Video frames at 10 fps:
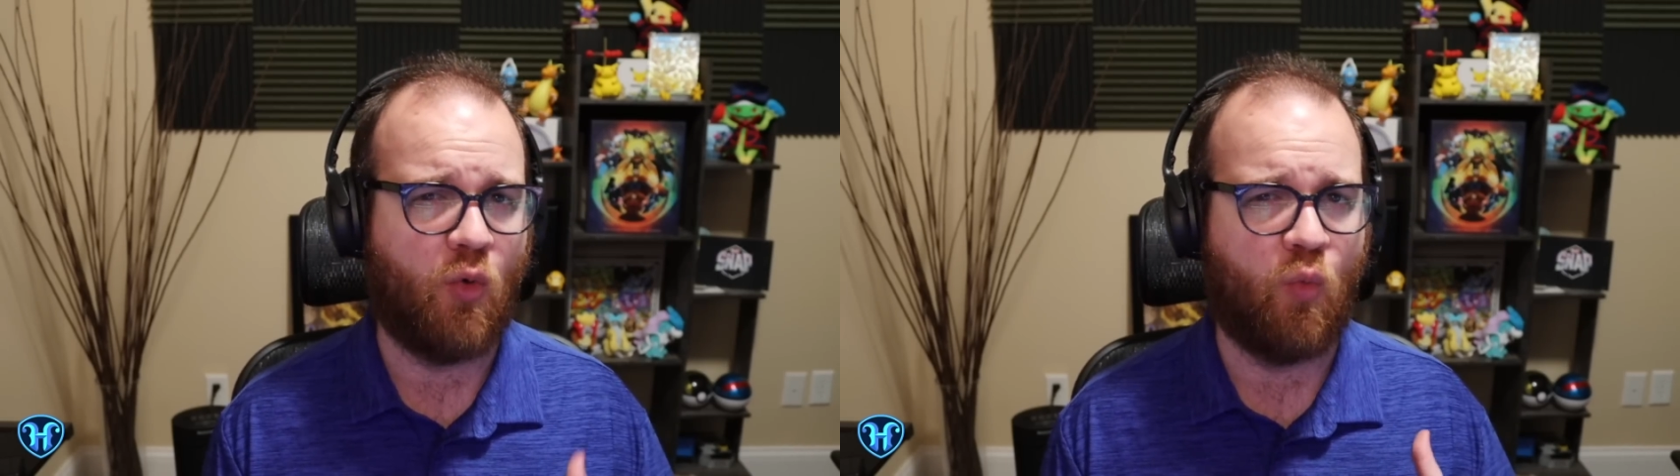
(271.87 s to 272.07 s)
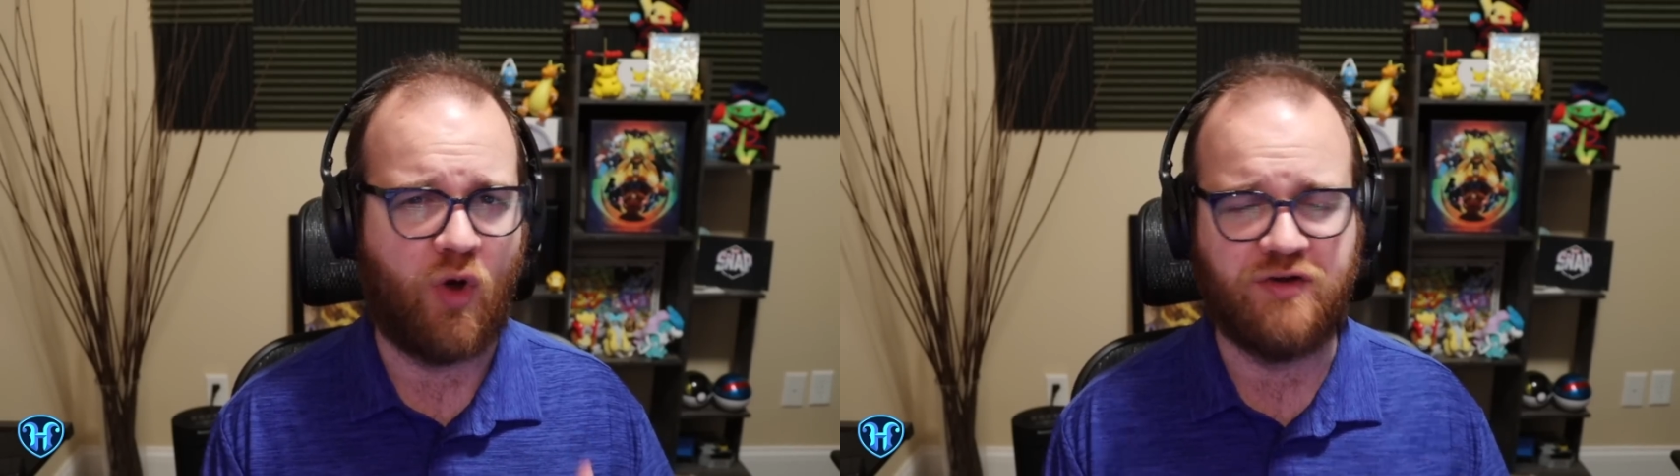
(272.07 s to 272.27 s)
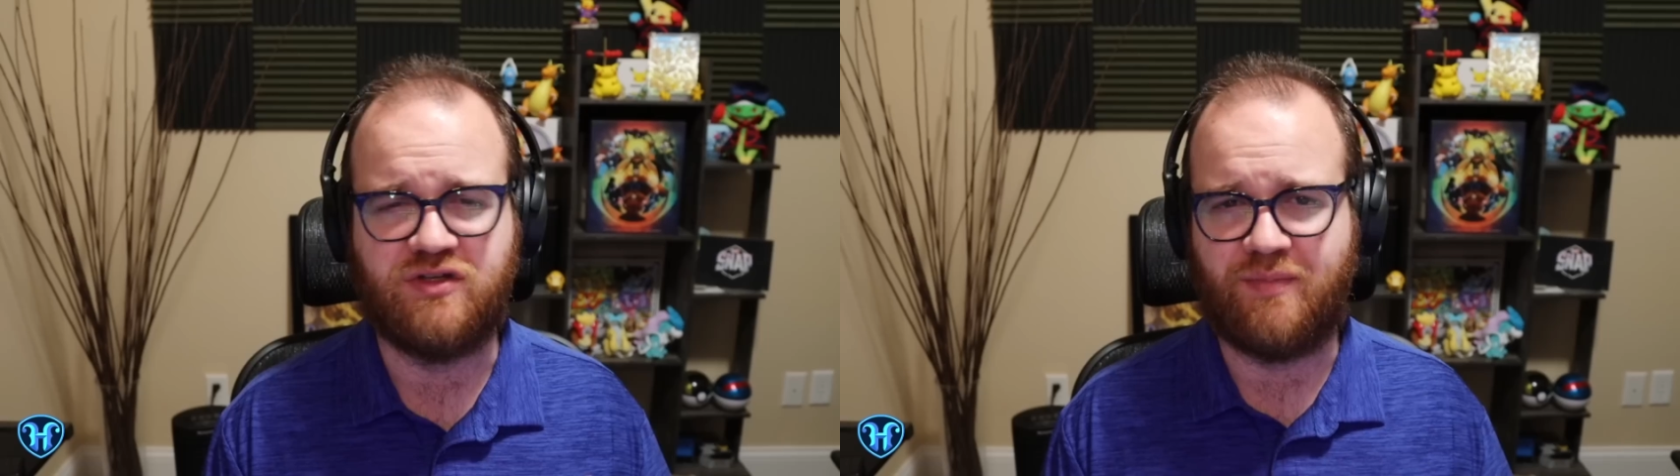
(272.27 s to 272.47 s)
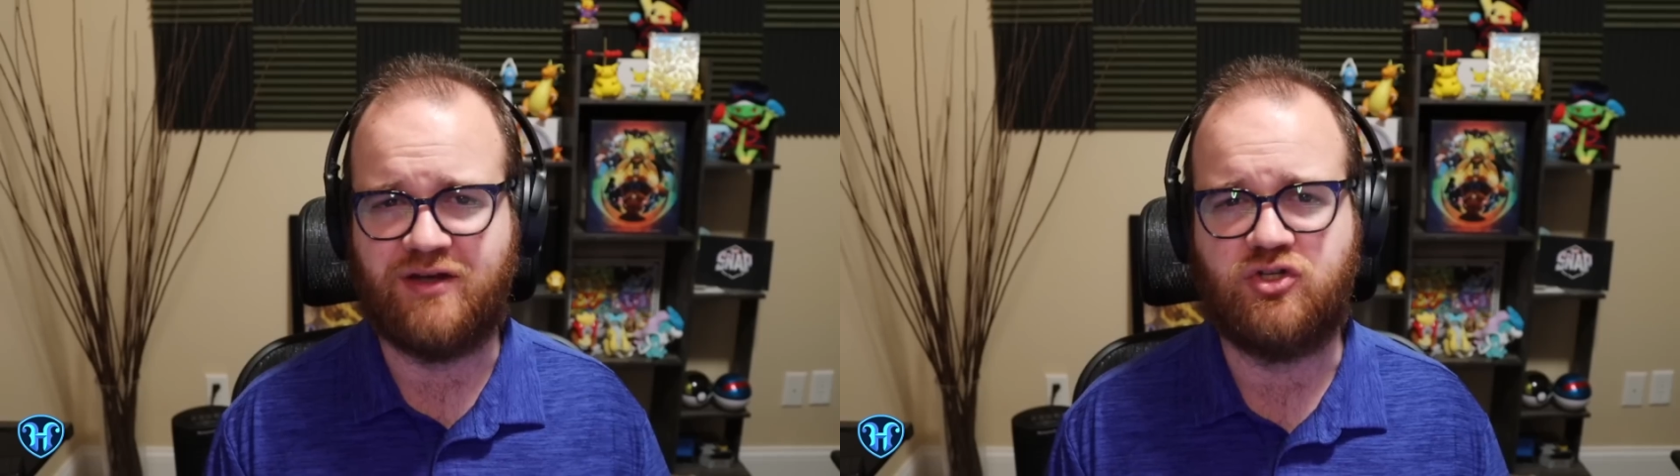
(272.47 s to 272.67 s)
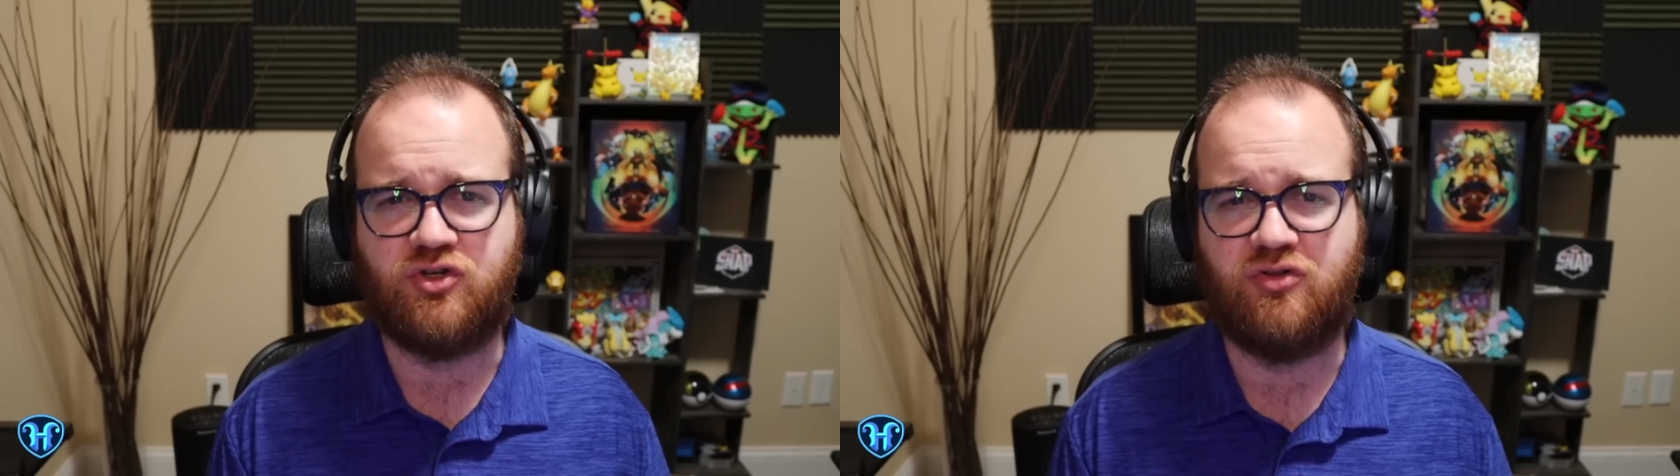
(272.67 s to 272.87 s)

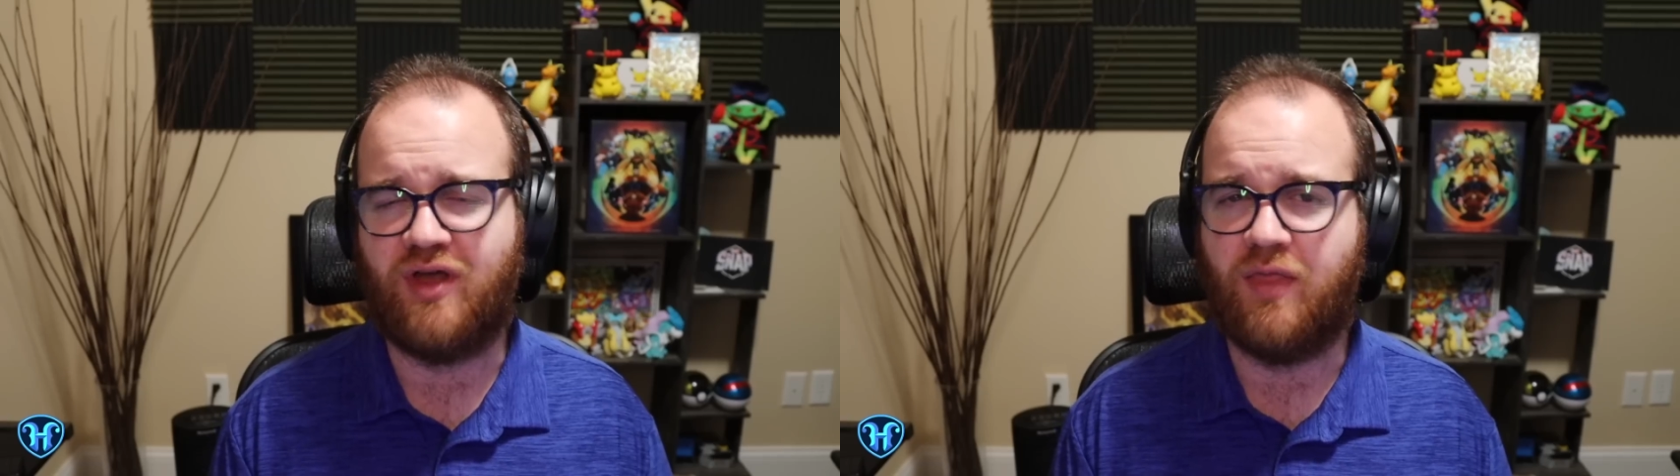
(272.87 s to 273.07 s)
one-dimensional,